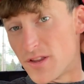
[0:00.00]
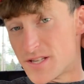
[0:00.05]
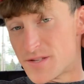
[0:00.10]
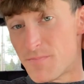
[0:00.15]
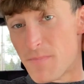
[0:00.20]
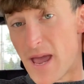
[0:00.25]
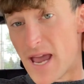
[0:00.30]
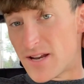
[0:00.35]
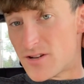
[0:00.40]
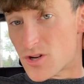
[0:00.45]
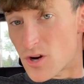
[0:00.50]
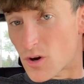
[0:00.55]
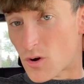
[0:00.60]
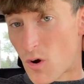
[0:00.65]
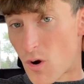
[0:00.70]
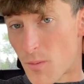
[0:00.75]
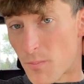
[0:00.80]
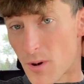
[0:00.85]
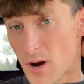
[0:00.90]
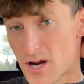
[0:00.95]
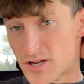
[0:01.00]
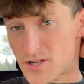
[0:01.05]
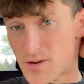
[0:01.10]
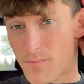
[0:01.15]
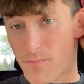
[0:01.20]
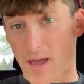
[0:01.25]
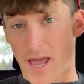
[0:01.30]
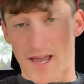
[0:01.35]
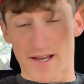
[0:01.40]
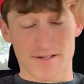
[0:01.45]
major corporation
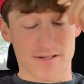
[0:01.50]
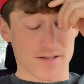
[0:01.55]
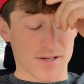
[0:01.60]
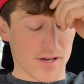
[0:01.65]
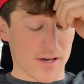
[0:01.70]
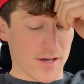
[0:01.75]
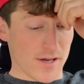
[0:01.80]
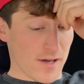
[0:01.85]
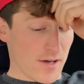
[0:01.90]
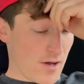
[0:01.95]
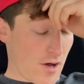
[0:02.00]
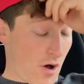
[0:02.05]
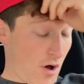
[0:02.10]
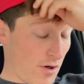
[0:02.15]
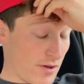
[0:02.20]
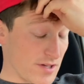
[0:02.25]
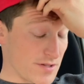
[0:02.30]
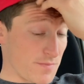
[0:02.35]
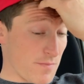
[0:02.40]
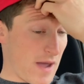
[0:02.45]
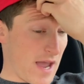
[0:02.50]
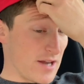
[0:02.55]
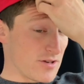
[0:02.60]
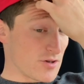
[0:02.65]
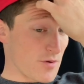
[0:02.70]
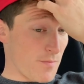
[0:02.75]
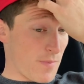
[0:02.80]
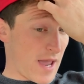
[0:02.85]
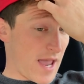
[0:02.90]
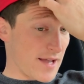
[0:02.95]
banks, all these
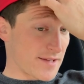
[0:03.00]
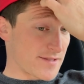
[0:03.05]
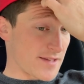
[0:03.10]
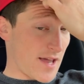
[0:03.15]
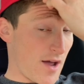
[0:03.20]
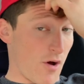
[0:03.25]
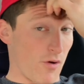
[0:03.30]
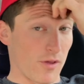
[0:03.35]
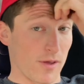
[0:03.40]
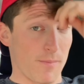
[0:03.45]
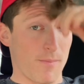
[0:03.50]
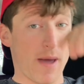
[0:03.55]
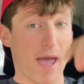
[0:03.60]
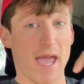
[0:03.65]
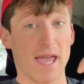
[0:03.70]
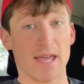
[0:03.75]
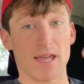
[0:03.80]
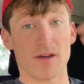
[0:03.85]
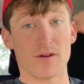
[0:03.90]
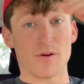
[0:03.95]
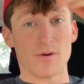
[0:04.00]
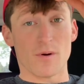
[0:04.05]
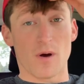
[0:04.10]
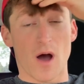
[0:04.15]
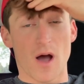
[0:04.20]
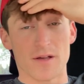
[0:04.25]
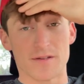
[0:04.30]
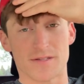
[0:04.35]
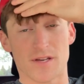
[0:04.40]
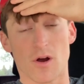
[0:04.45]
major banks only pay you
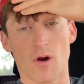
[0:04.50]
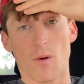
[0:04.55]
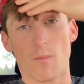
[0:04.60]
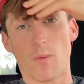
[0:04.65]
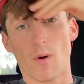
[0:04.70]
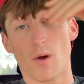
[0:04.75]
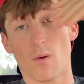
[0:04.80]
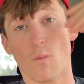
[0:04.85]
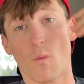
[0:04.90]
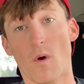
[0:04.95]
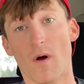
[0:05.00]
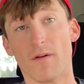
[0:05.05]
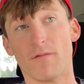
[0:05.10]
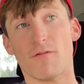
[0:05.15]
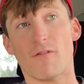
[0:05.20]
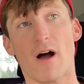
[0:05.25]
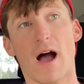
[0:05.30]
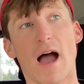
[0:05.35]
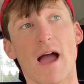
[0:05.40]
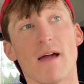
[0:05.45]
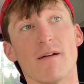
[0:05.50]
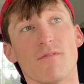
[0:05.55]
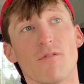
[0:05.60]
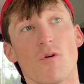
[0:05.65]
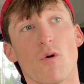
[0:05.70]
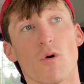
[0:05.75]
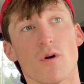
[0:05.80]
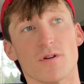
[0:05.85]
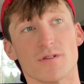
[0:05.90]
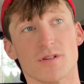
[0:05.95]
a 0.15
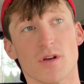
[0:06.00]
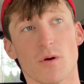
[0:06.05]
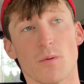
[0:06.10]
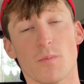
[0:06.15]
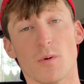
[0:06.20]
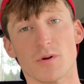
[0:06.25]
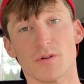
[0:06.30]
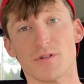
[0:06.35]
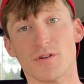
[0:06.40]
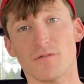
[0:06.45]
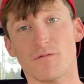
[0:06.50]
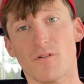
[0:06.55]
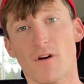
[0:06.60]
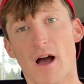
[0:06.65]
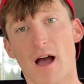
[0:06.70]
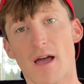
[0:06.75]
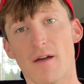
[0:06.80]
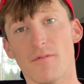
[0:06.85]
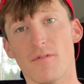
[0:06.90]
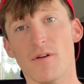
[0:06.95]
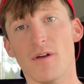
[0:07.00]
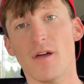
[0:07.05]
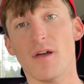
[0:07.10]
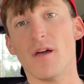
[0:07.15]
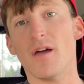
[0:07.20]
or a 0.25.